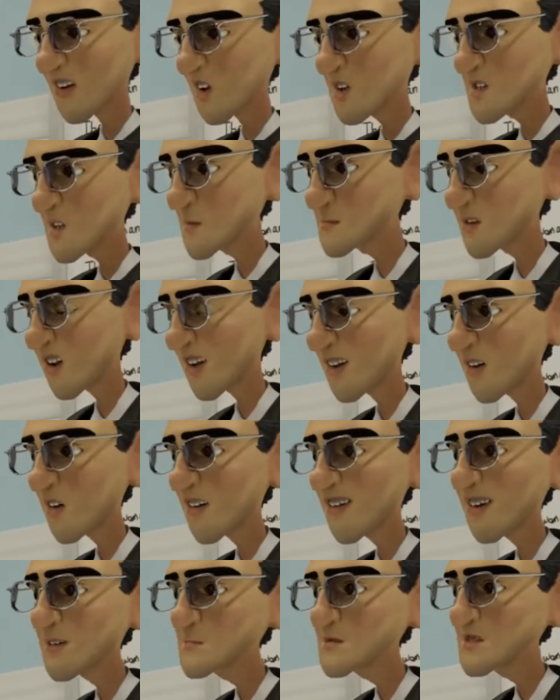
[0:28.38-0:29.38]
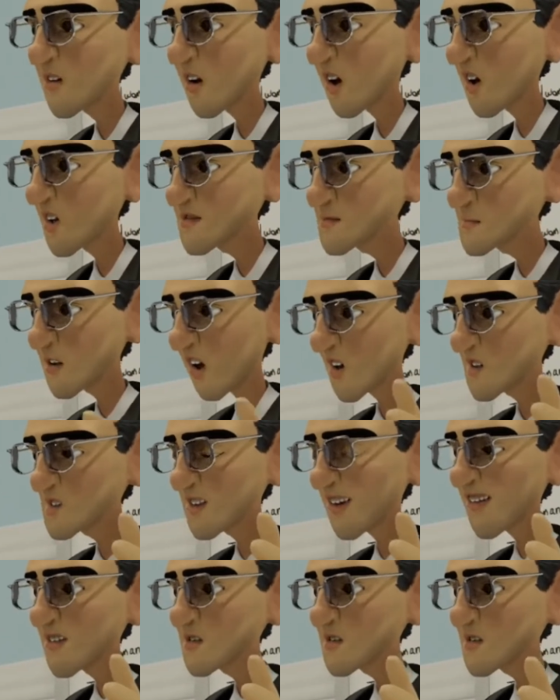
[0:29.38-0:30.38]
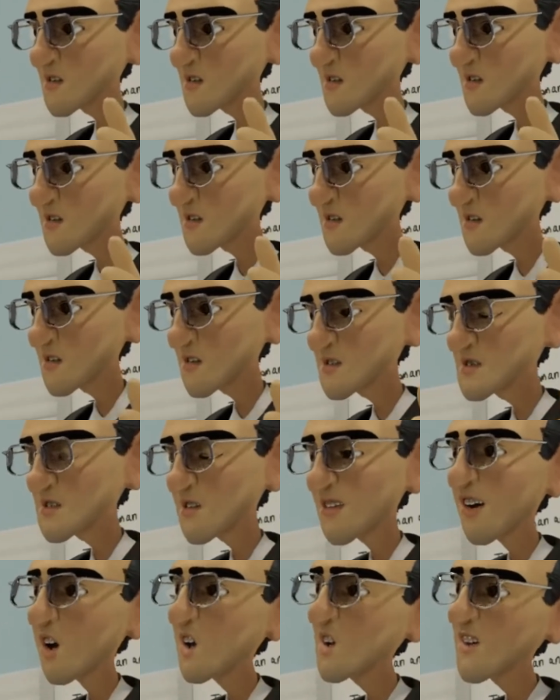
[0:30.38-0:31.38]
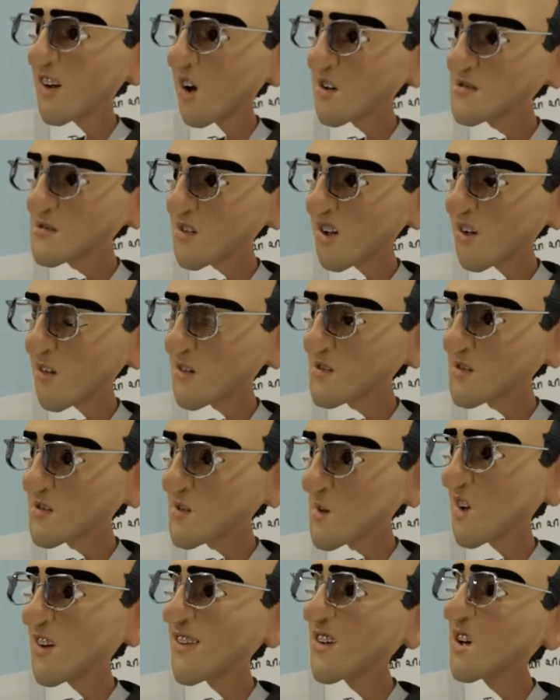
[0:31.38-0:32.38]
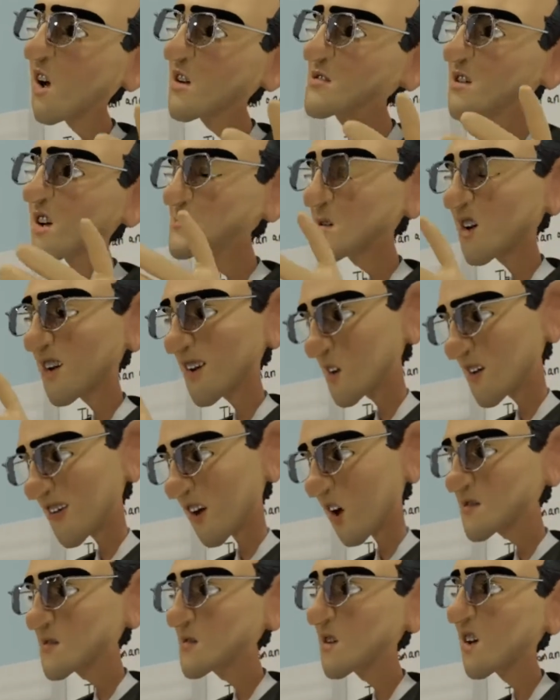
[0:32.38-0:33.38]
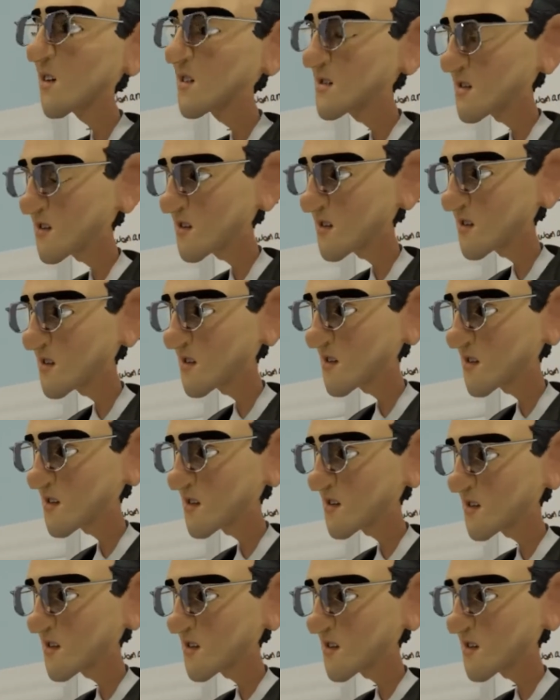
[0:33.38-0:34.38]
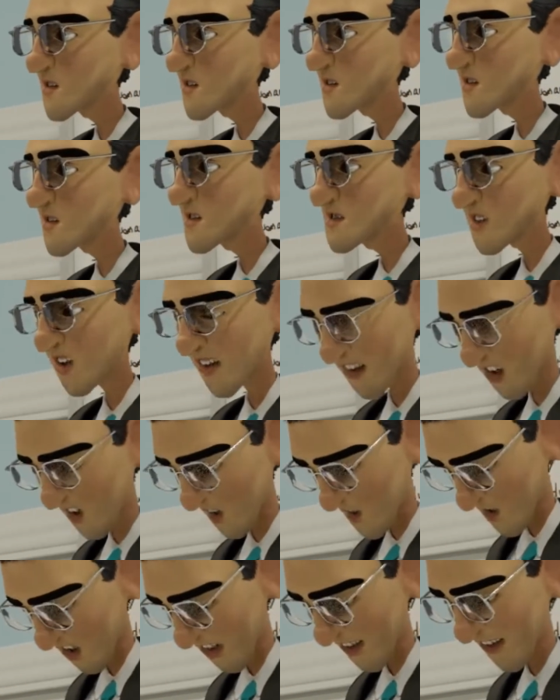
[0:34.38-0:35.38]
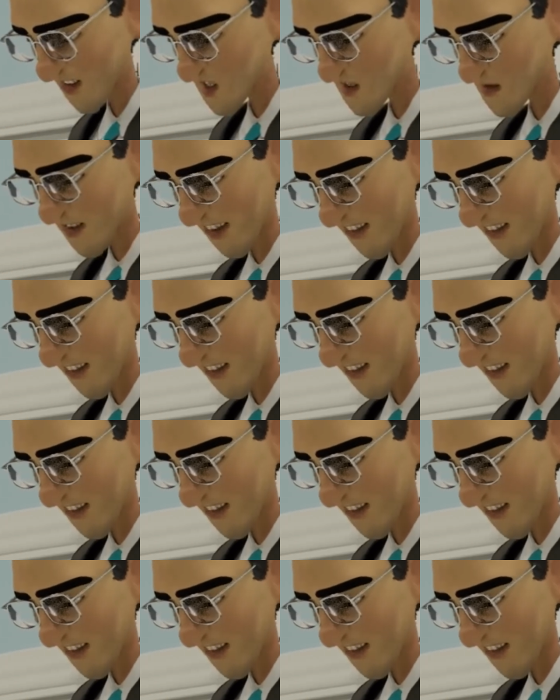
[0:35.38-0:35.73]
go back and keep the law of Moses, the old covenant, when we have a better covenant? That's a good question, isn't